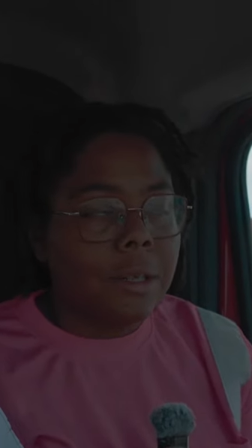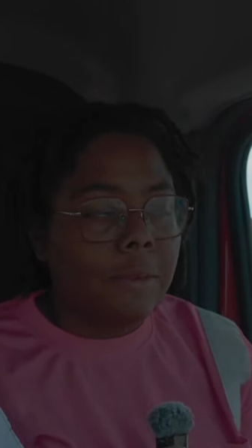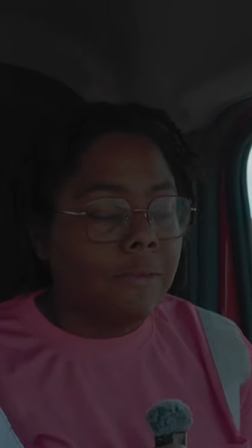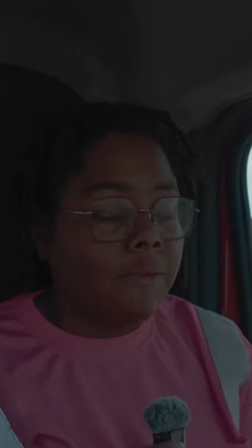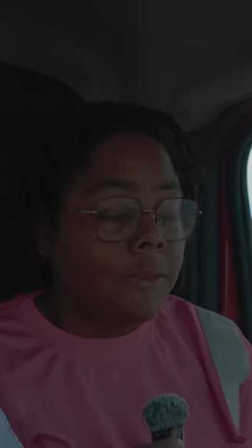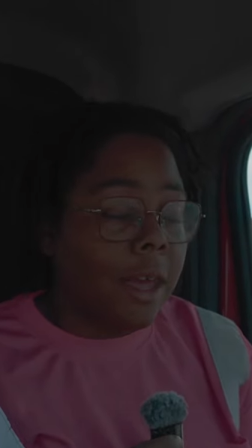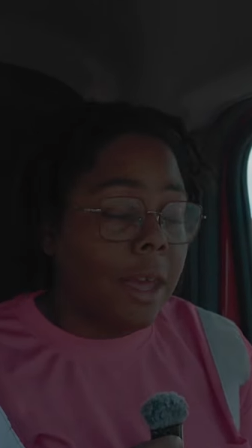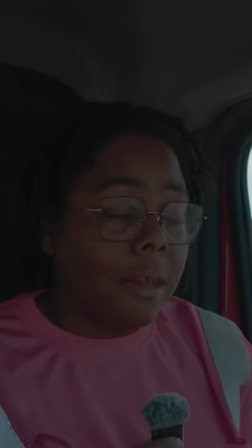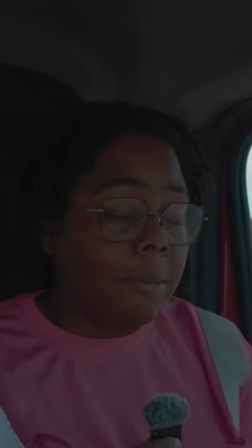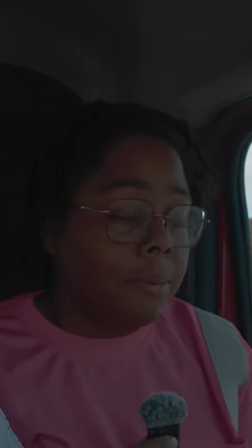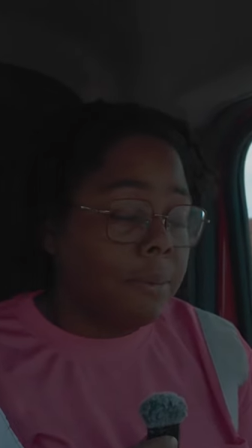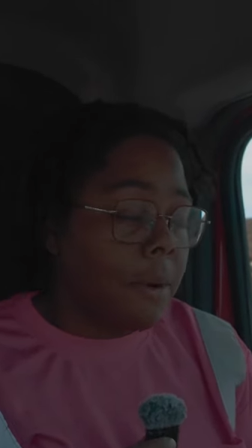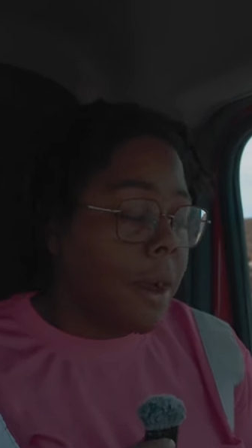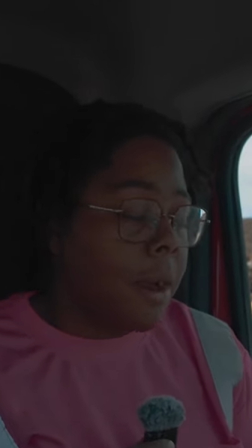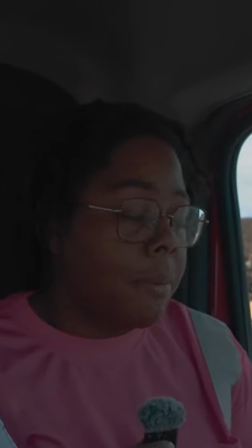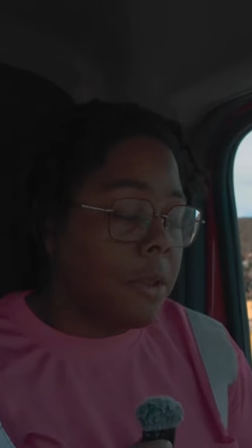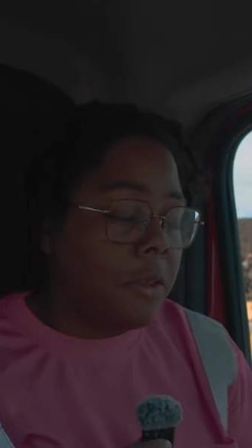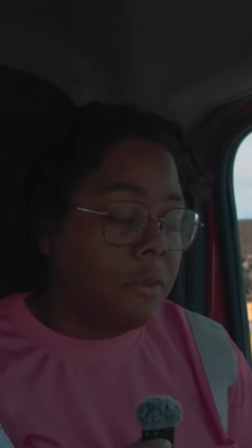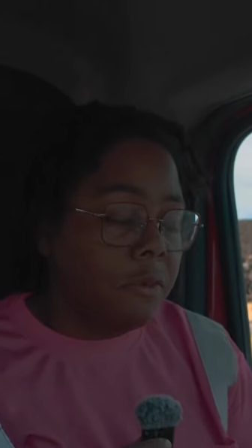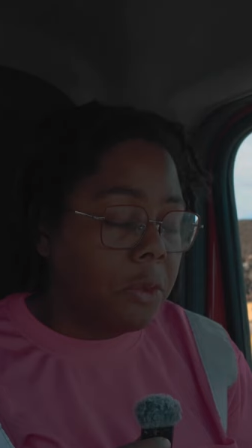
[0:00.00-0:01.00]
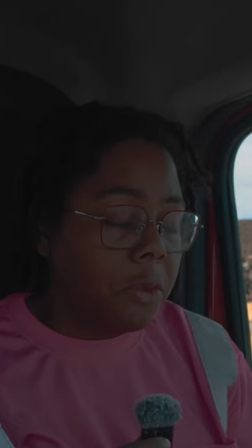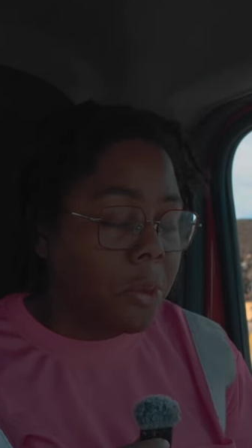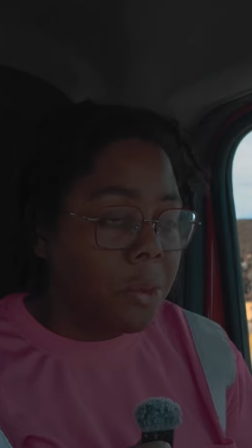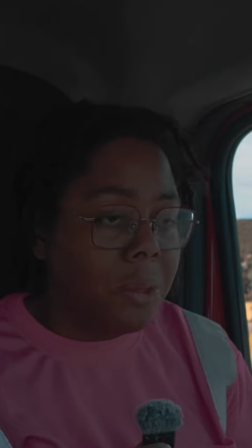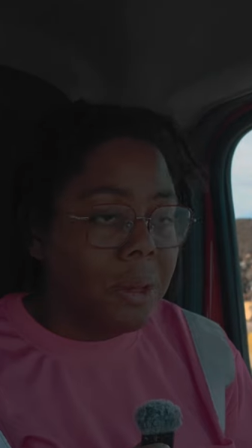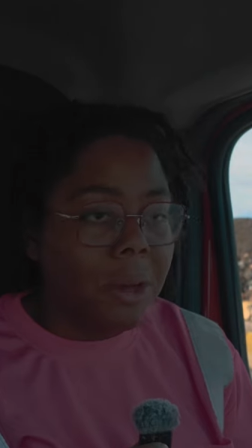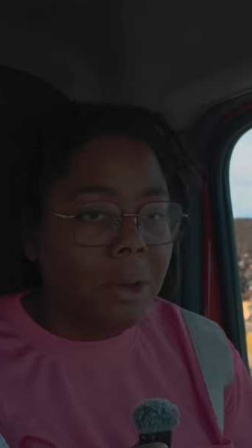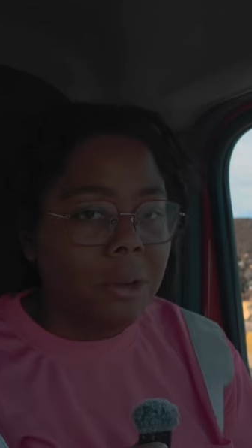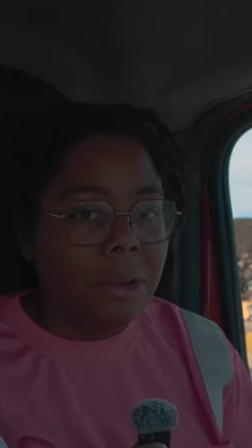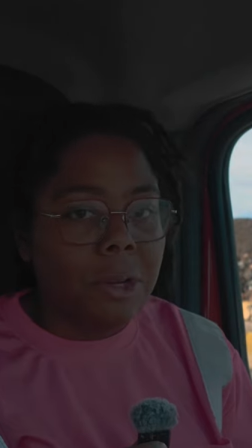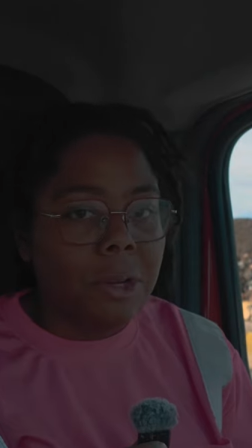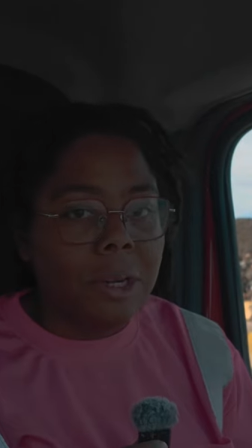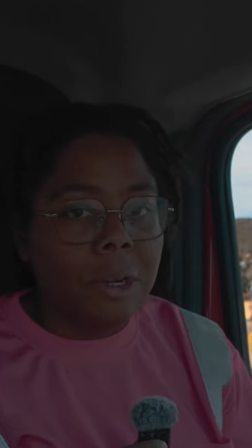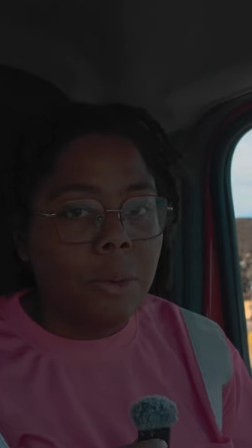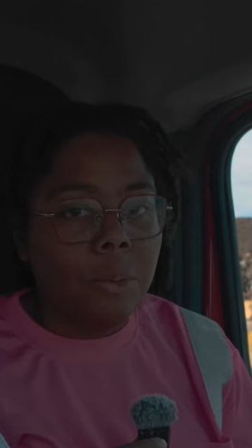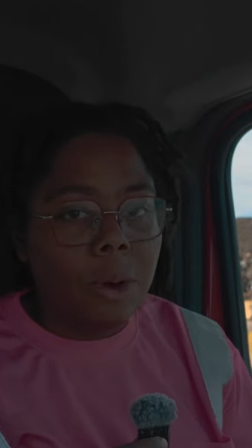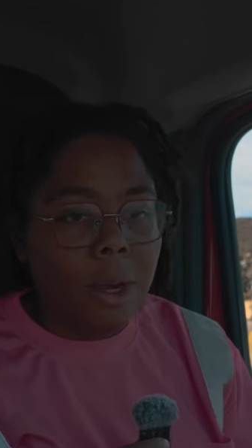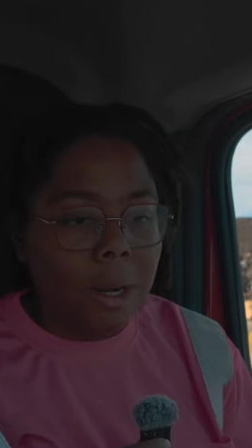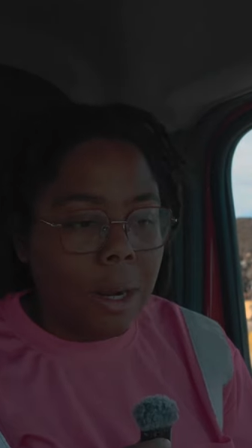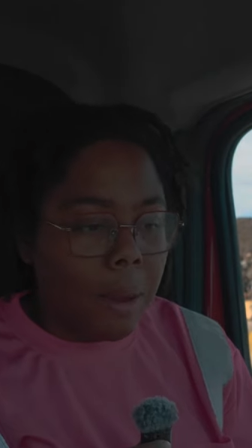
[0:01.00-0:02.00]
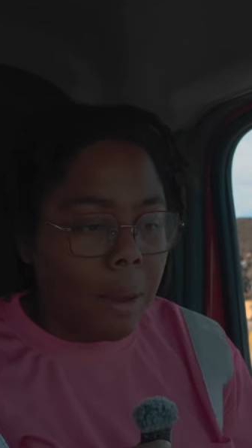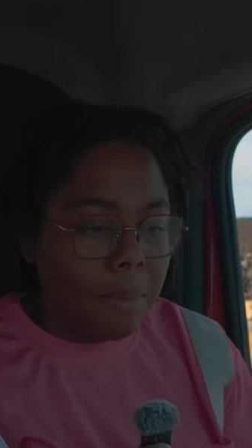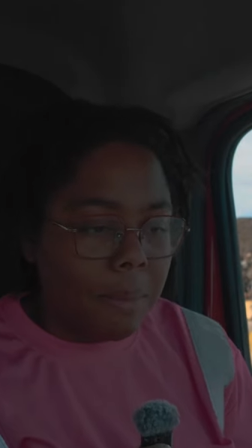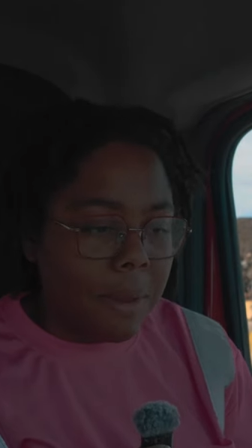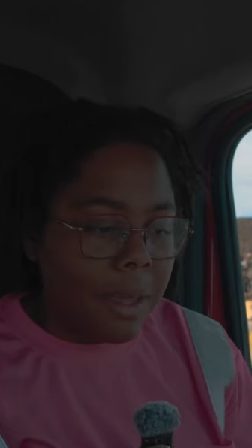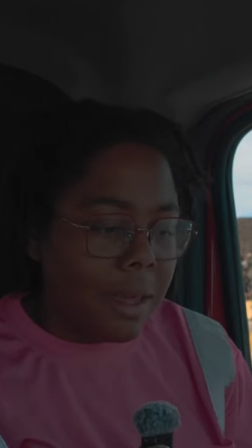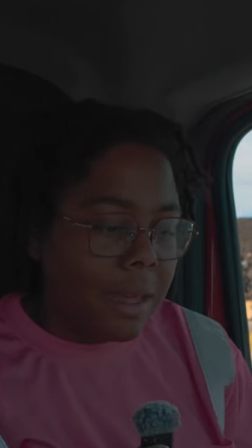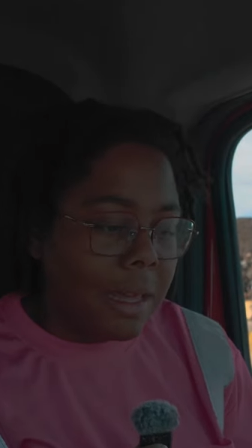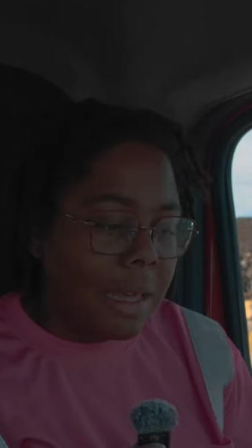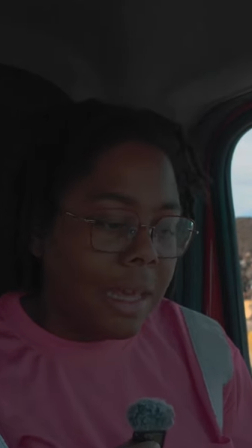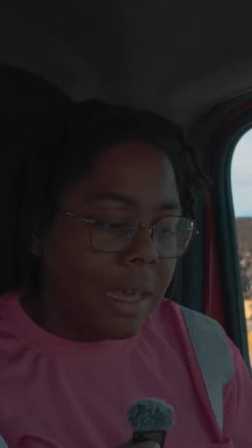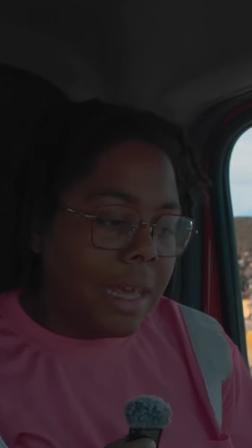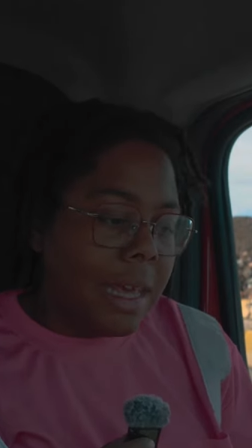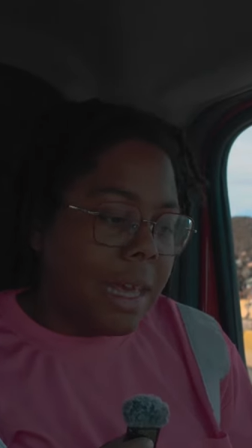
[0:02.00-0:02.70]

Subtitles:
in fact, probably a few of y'all are gonna one-up me